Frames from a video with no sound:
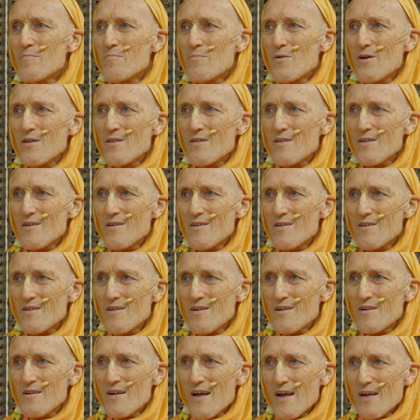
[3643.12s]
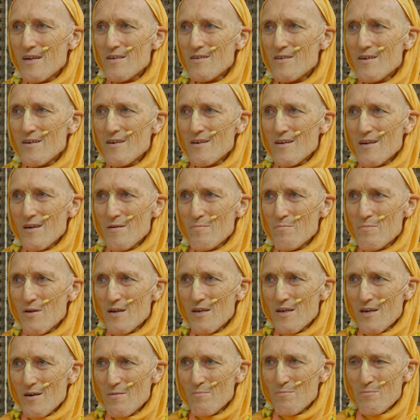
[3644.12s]
But the, the nectar can
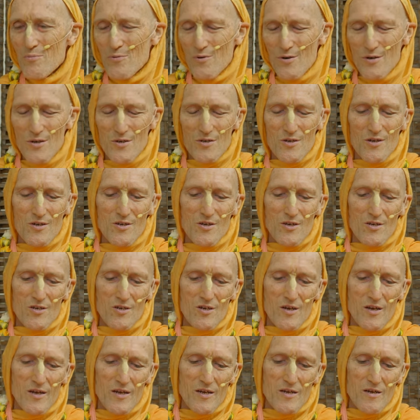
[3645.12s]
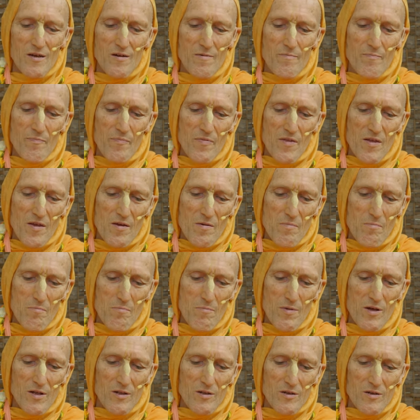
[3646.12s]
become poison, just like
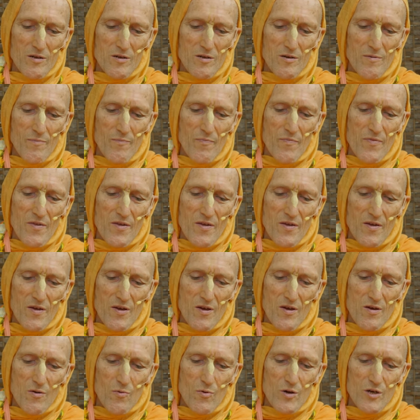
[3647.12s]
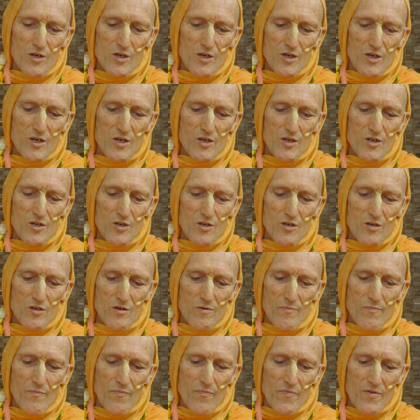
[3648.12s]
milk, which is
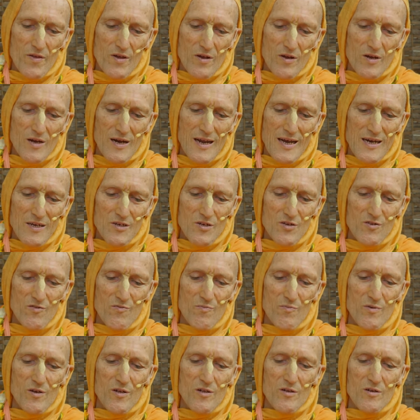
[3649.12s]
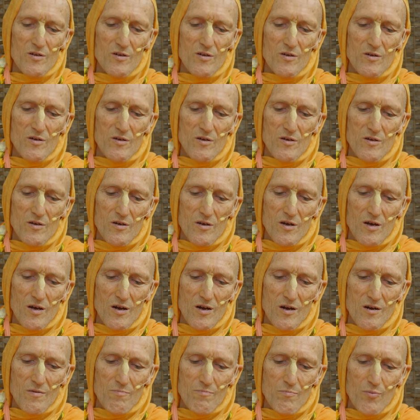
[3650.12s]
glass of milk,
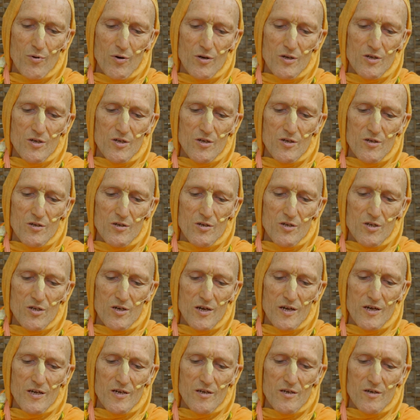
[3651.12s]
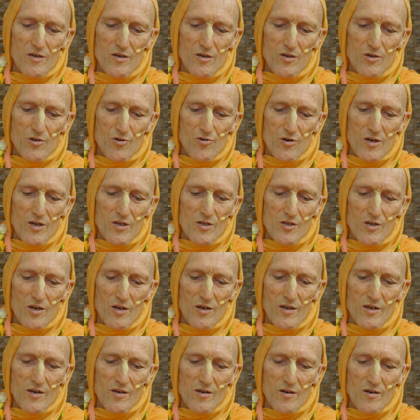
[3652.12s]
and a poisonous snake drinks a
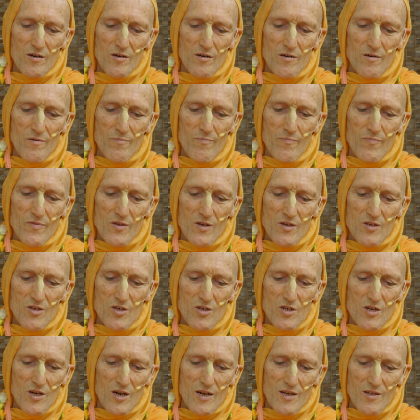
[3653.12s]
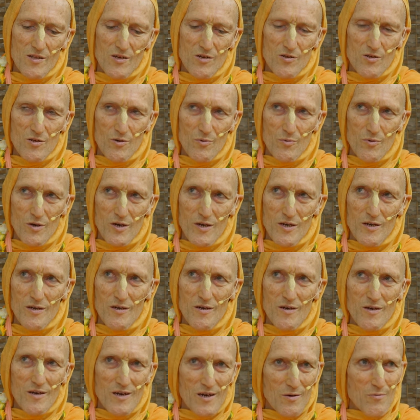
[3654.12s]
little, slithers away,
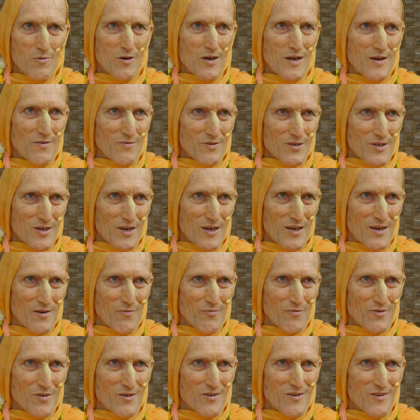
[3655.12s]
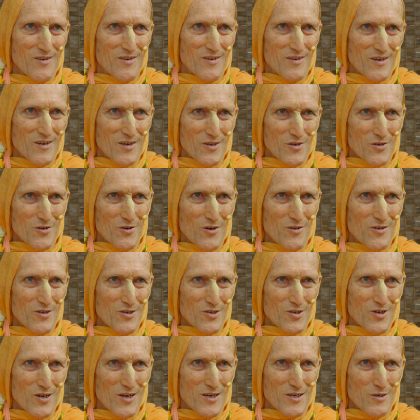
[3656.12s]
and whatever's left has got the
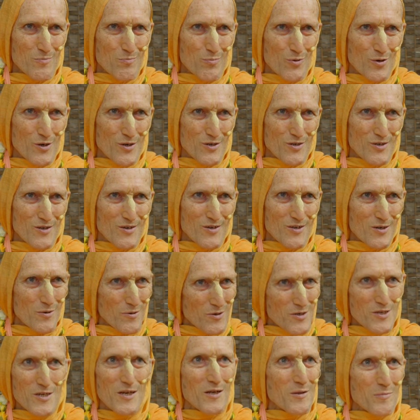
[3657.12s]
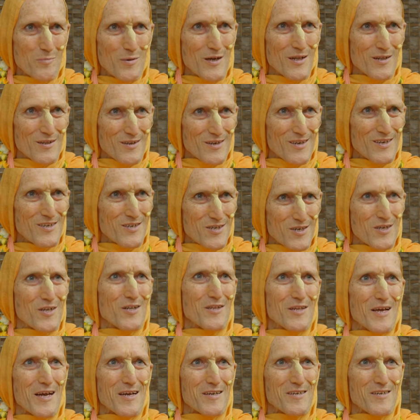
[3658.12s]
snake's poison. So it's still milk, it's
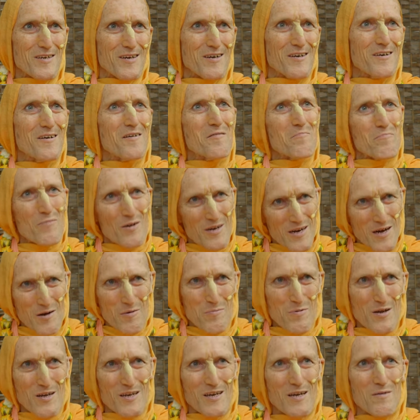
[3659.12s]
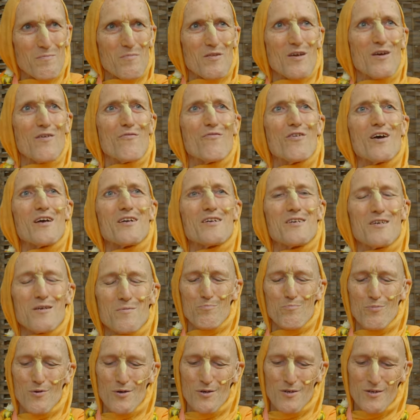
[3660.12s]
still nectar, but now it became the effect
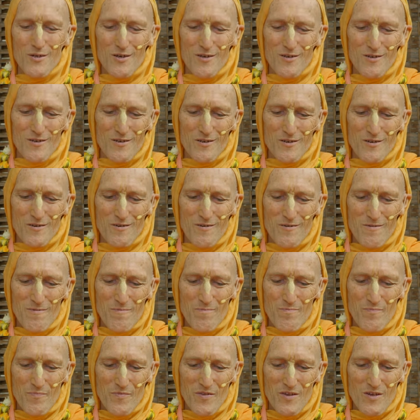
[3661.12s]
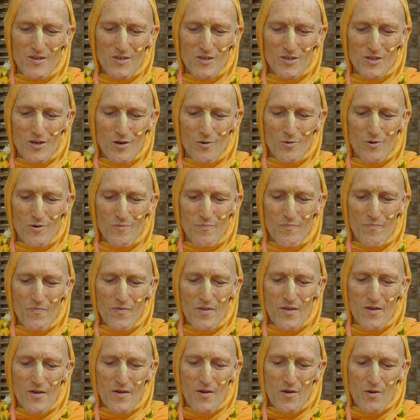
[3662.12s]
poisonous. So
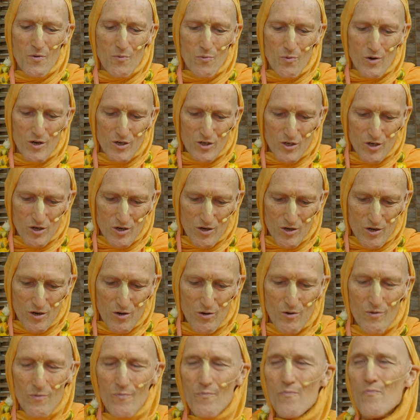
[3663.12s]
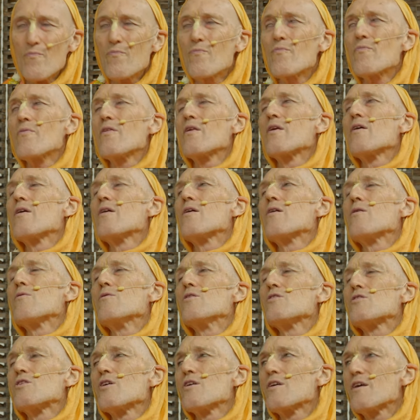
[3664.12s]
we should know,
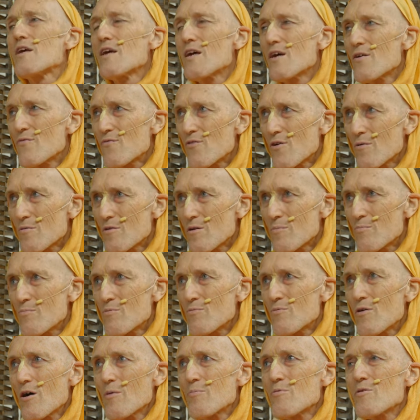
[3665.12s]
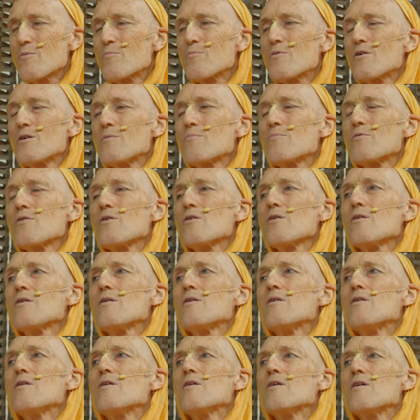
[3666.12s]
we should hear from the proper people,
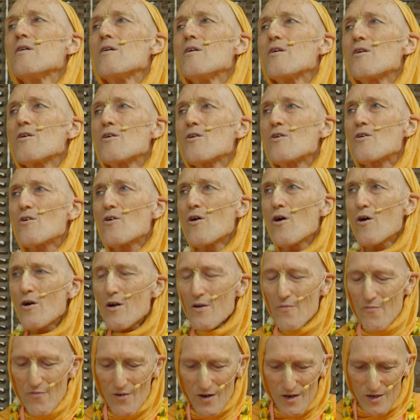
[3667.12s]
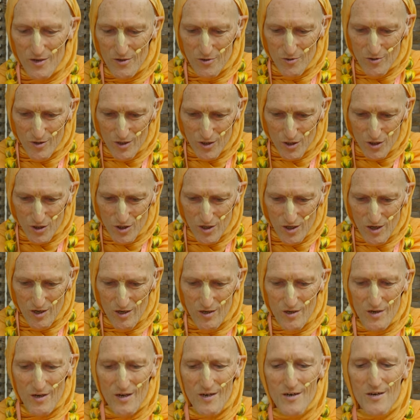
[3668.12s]
glorify
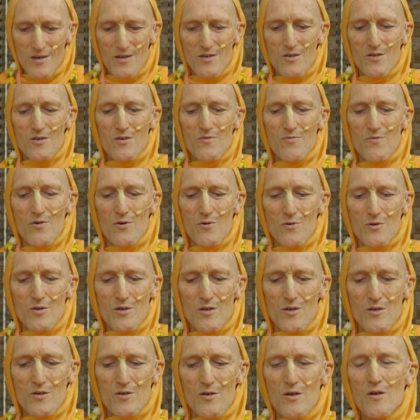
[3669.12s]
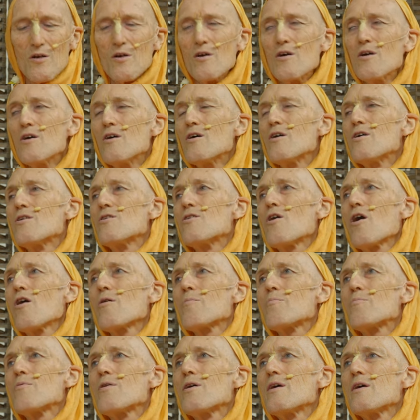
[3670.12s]
Krishna and his devotees,
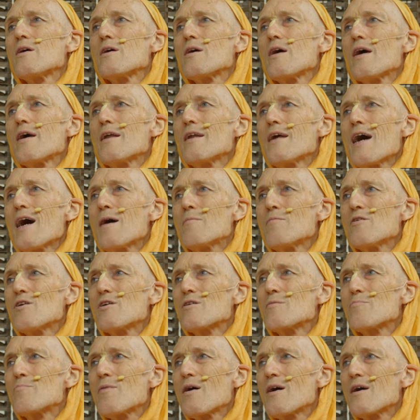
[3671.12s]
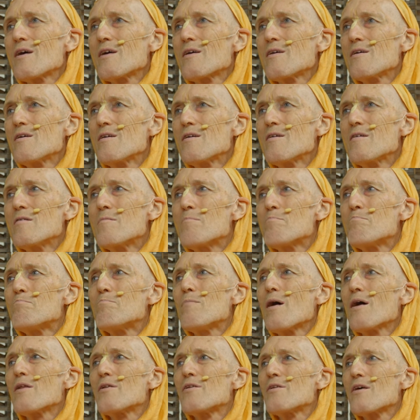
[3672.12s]
not be enamored by
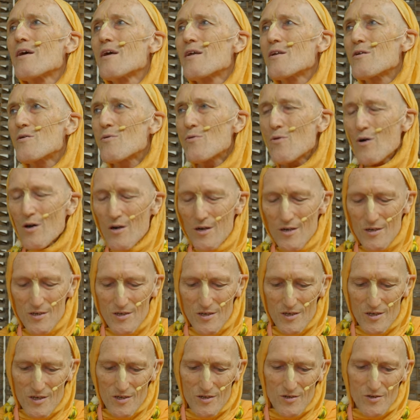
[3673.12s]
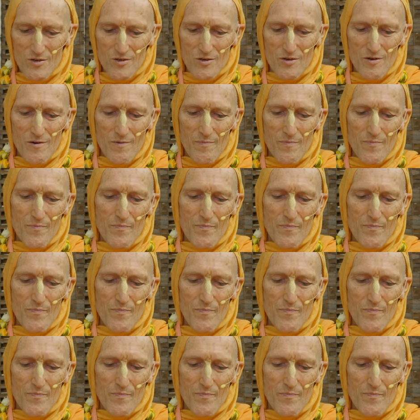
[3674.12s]
mundane qualities.